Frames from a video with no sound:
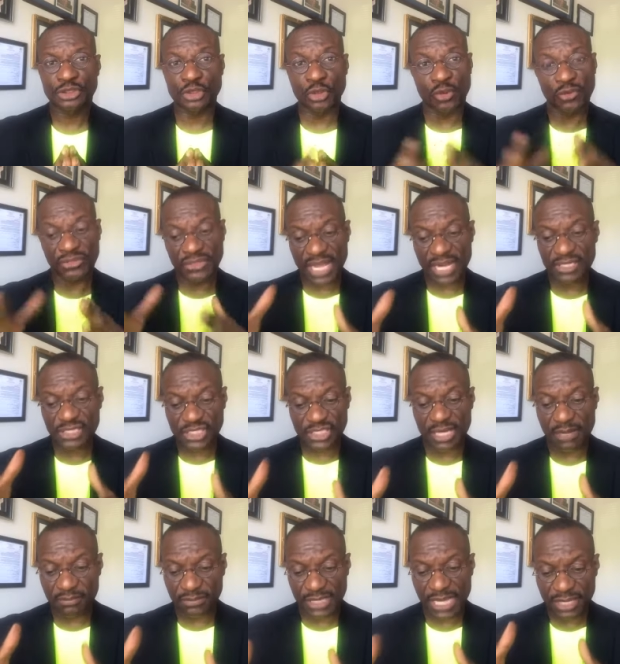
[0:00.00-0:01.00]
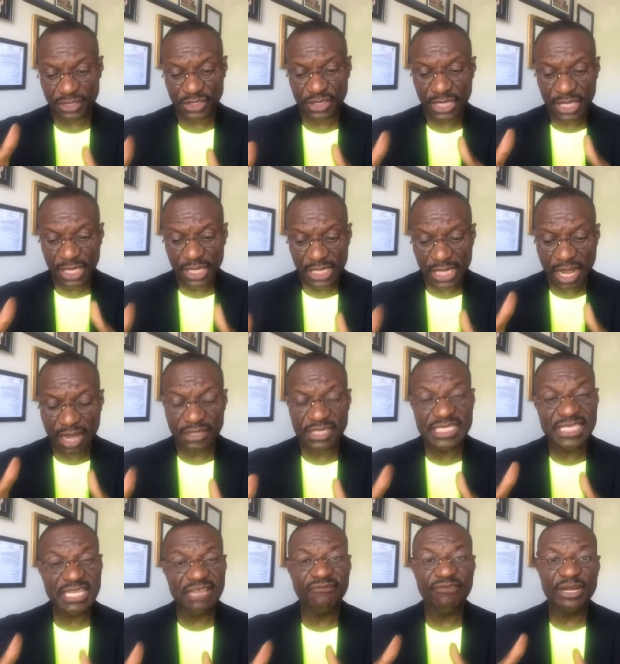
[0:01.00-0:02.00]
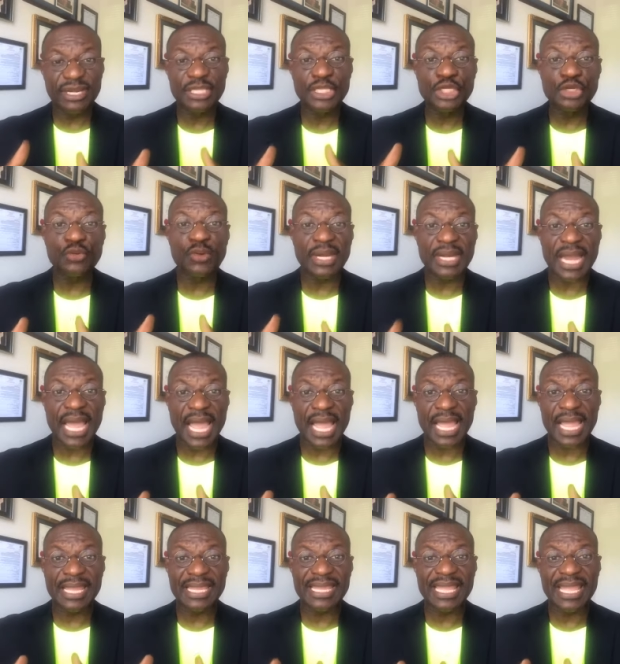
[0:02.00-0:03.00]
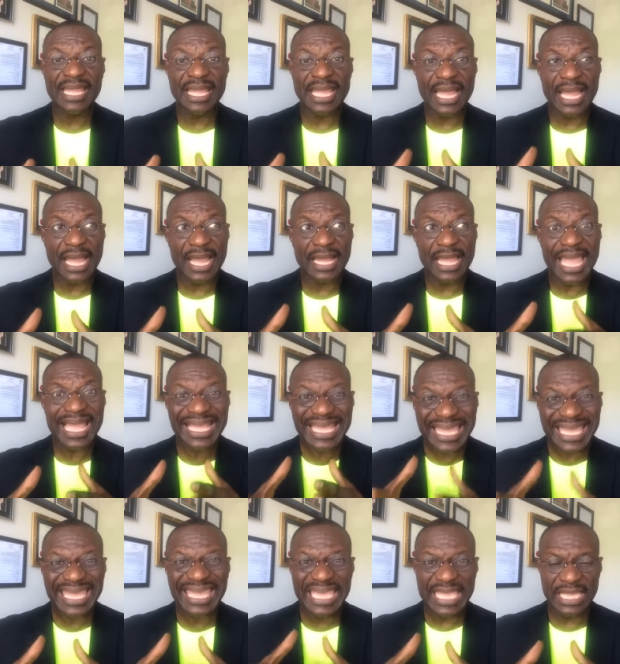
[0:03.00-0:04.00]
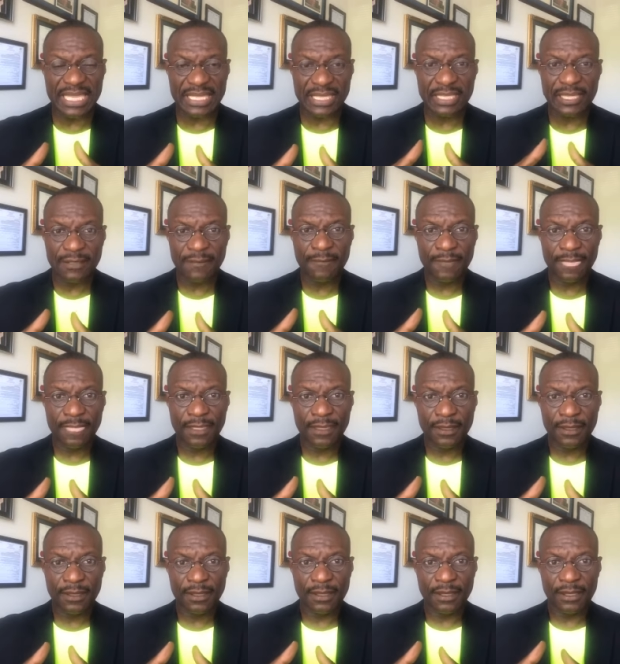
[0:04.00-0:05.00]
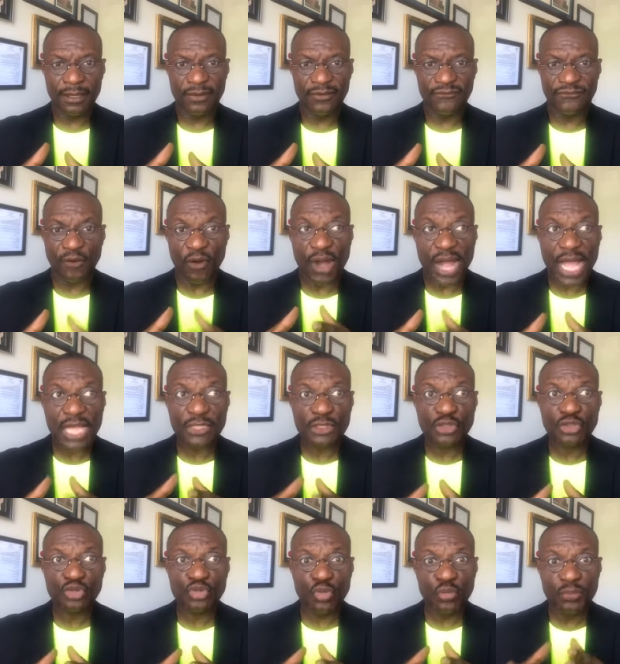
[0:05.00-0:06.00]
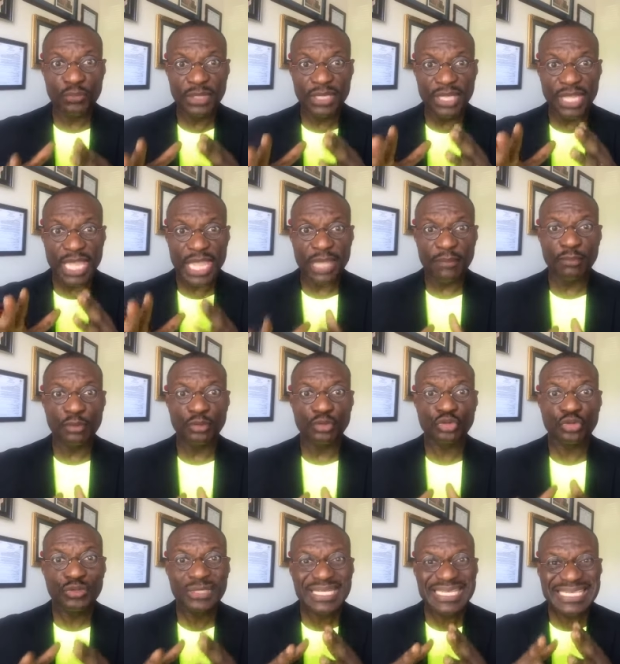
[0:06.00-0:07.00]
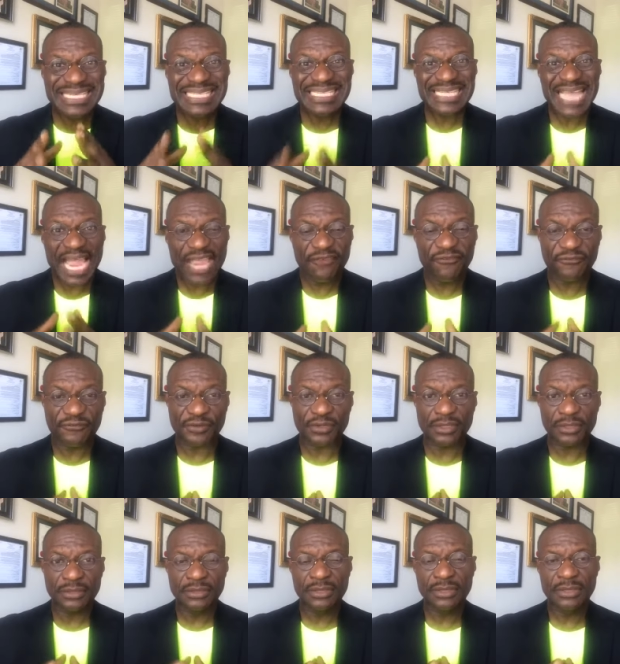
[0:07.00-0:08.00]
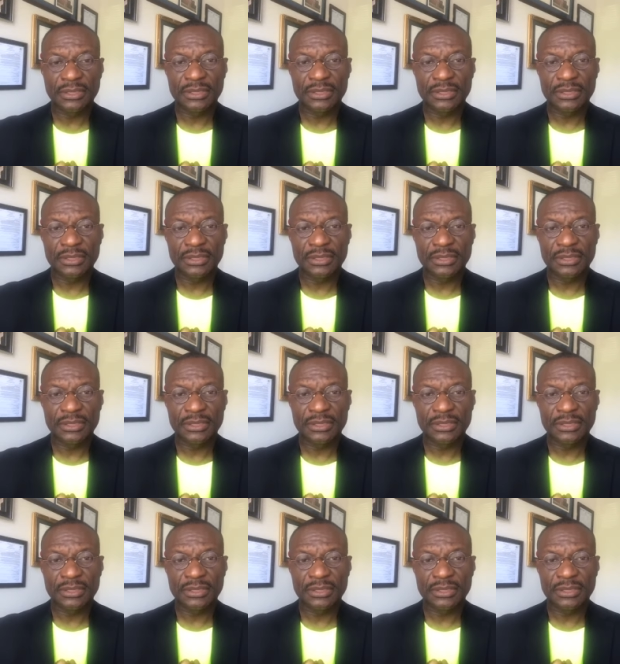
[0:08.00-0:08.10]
So there's some, there's, God is giving you and I a key for us to be able to decipher